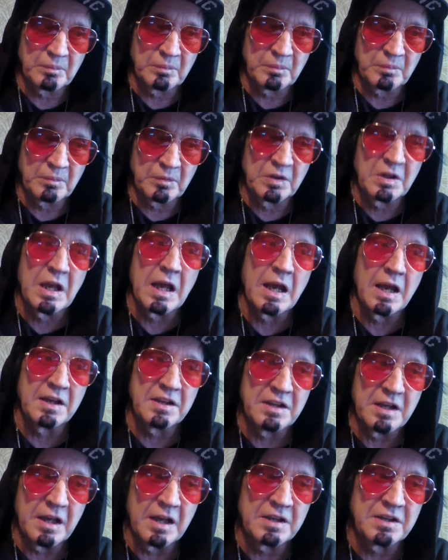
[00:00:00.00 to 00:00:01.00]
Yeah,
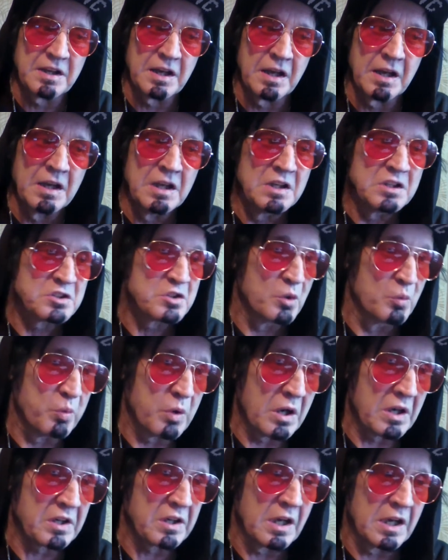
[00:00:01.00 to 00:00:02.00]
yeah, yeah. So,
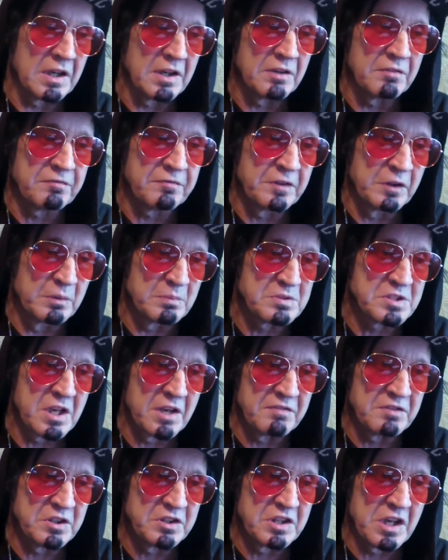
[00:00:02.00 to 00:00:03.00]
what kind of films
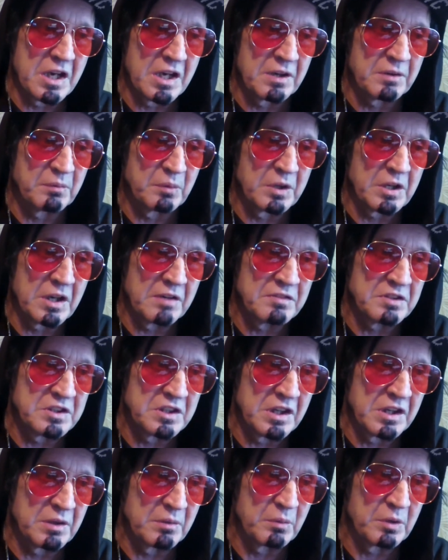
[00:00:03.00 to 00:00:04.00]
have you done? What have you
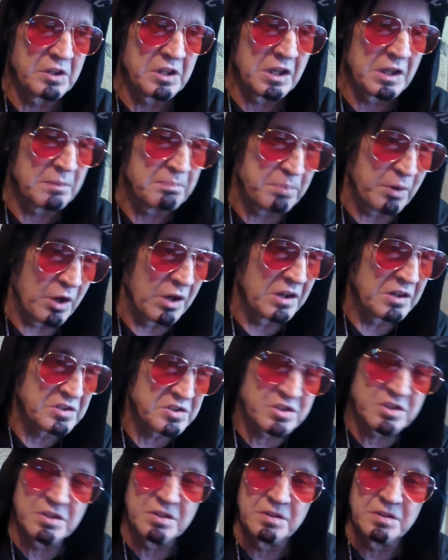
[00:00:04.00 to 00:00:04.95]
done, and what kind of parts?